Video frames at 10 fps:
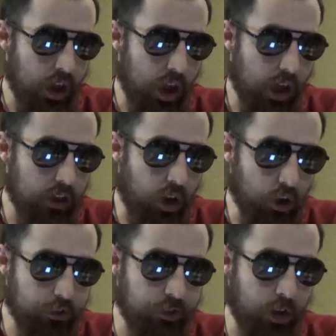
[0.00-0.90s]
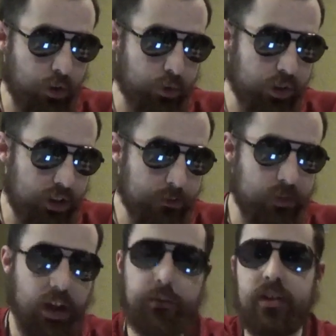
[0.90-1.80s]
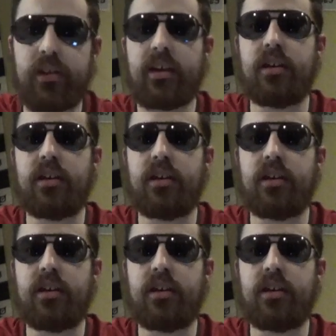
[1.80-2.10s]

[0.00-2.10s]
And also, Kip Sabian taking